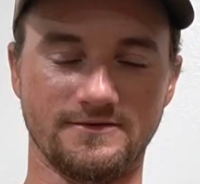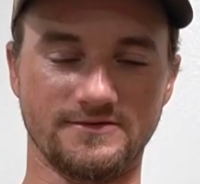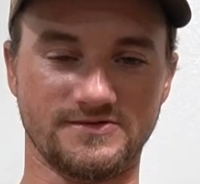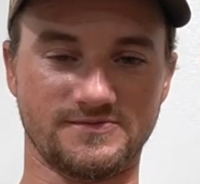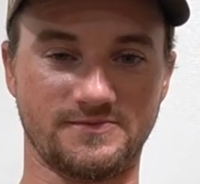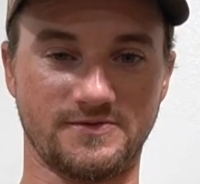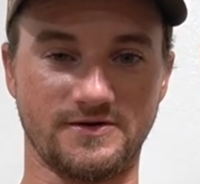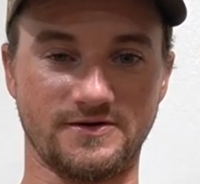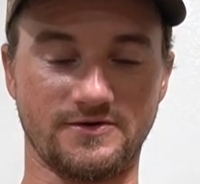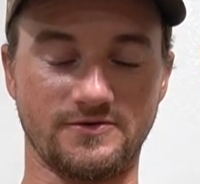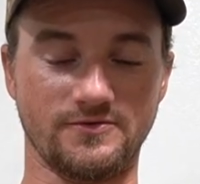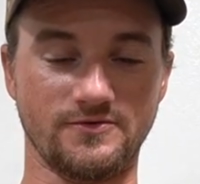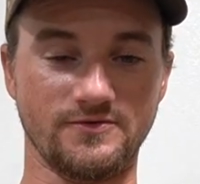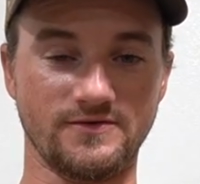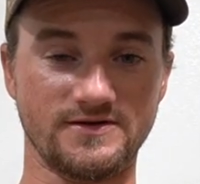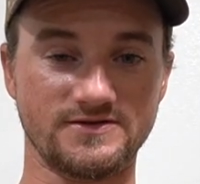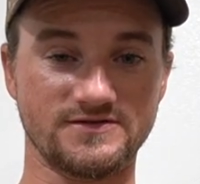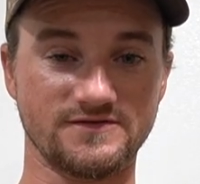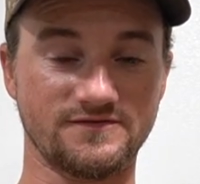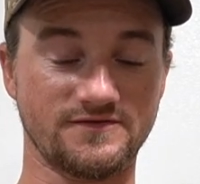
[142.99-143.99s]
It was pretty cool.
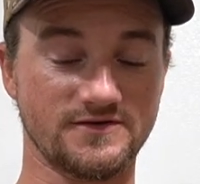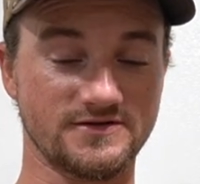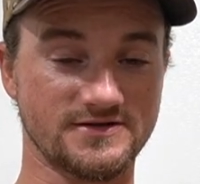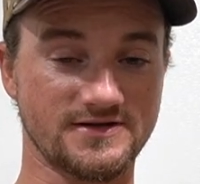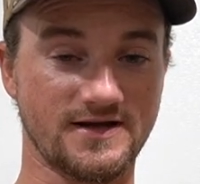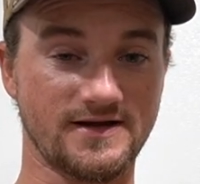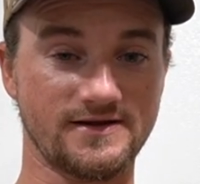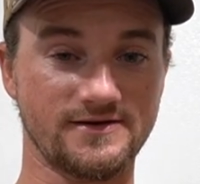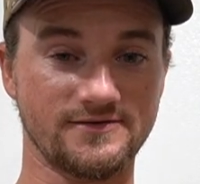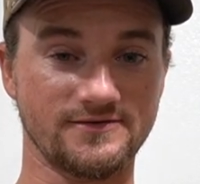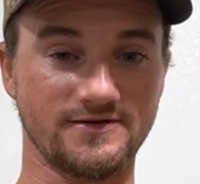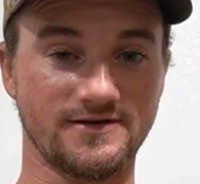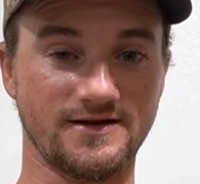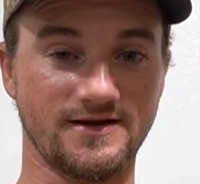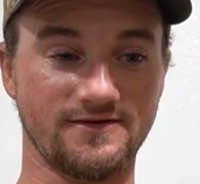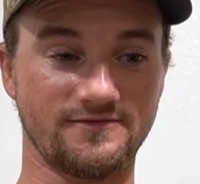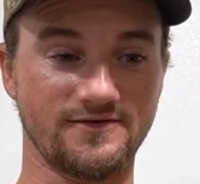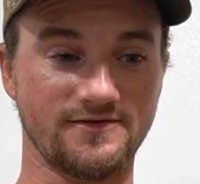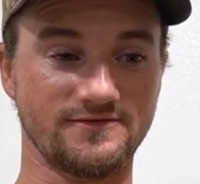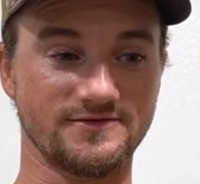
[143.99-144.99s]
That's the first coyote that
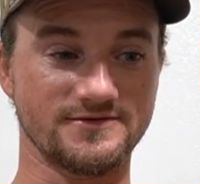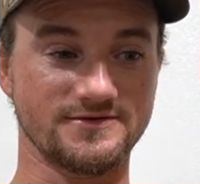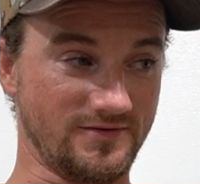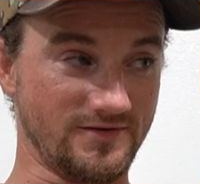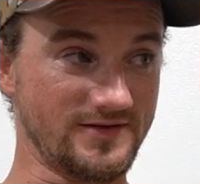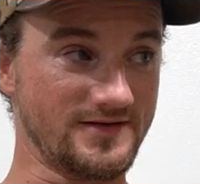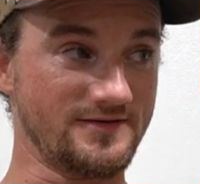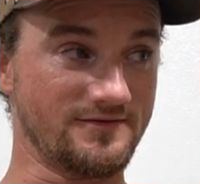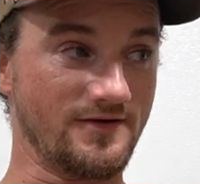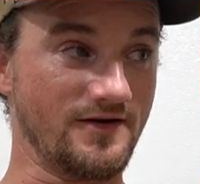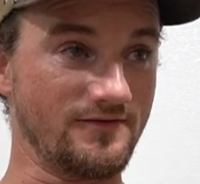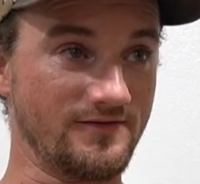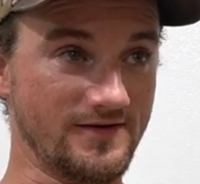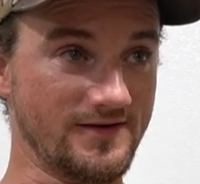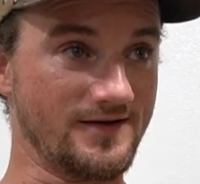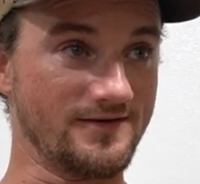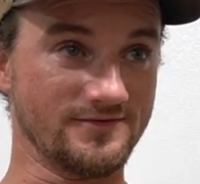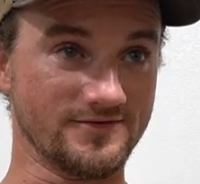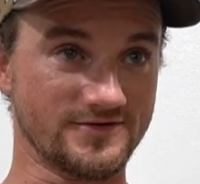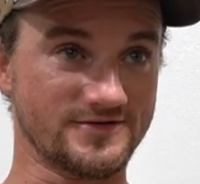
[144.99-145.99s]
I've
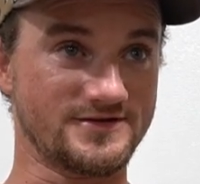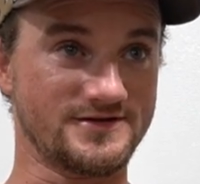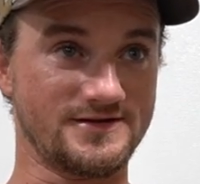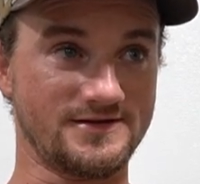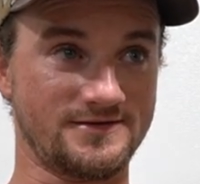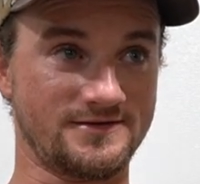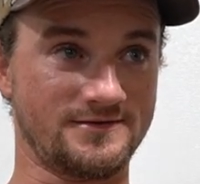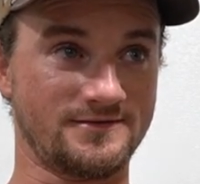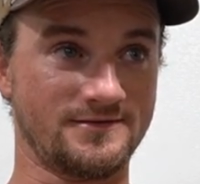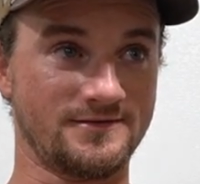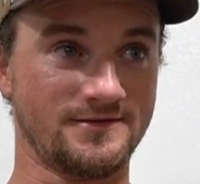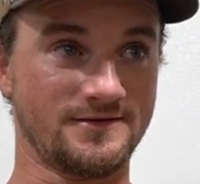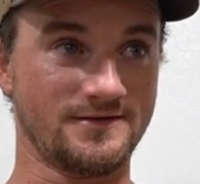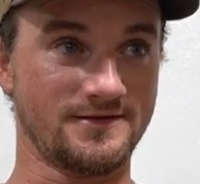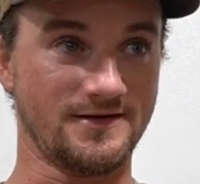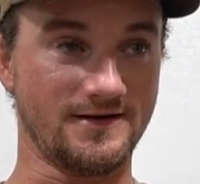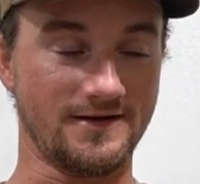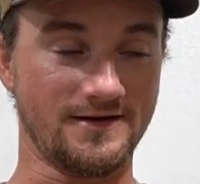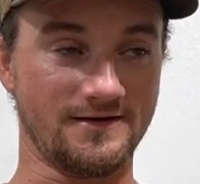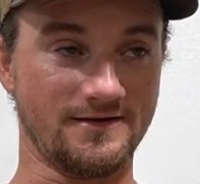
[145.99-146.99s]
ever seen
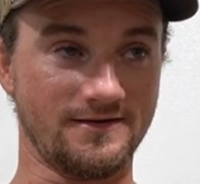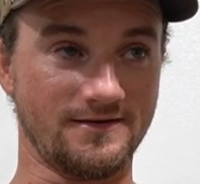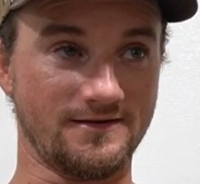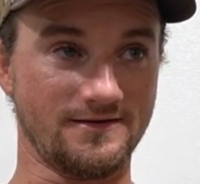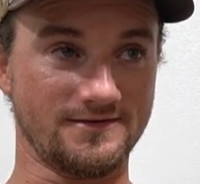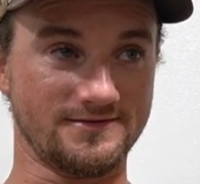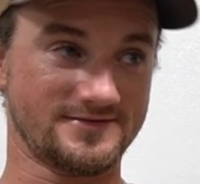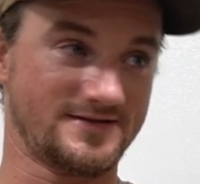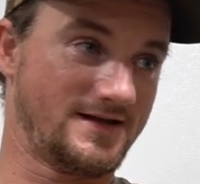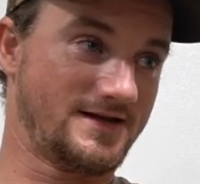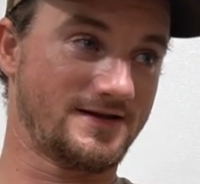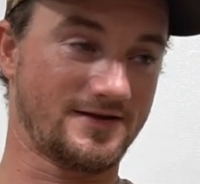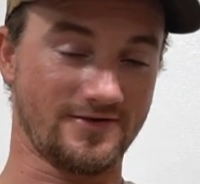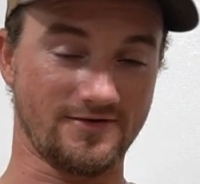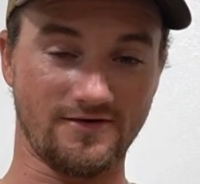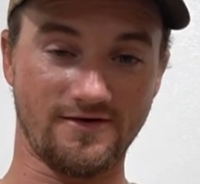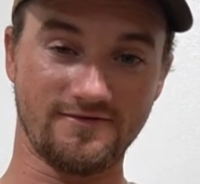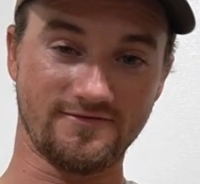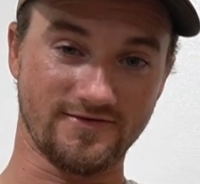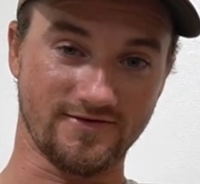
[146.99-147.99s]
and
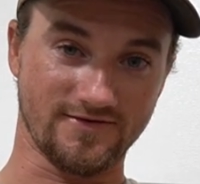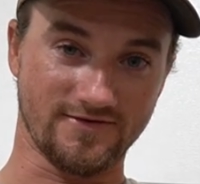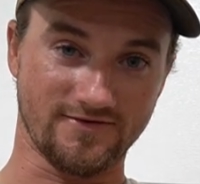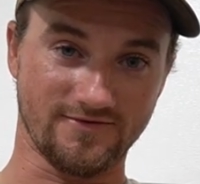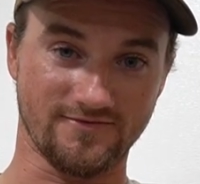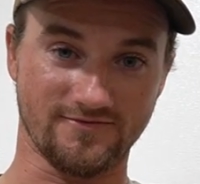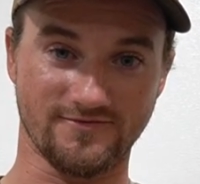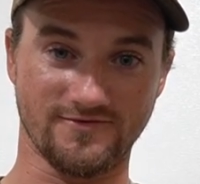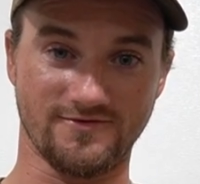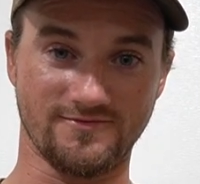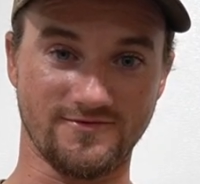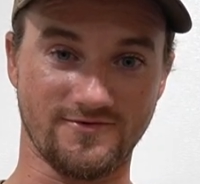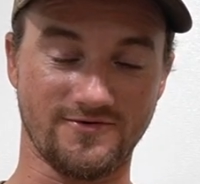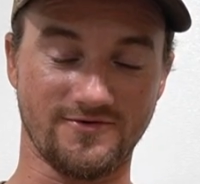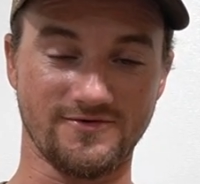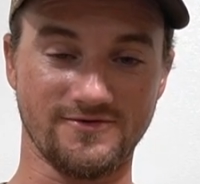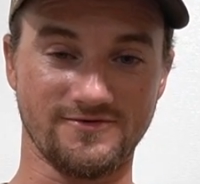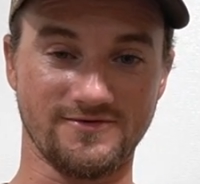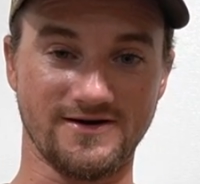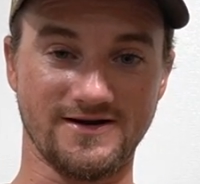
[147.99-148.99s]
taken off of the Real
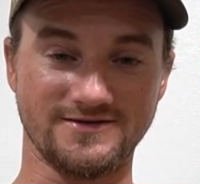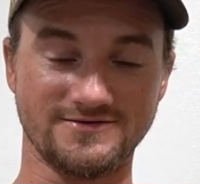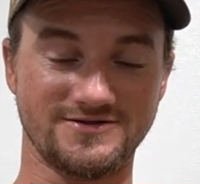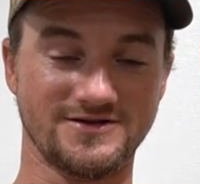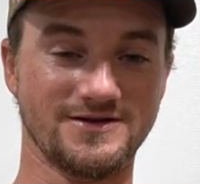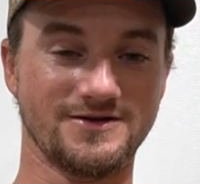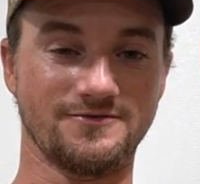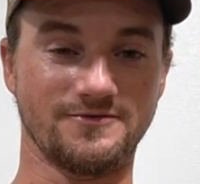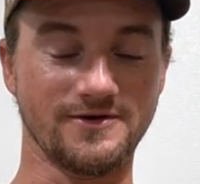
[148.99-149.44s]
McCoy Ranch.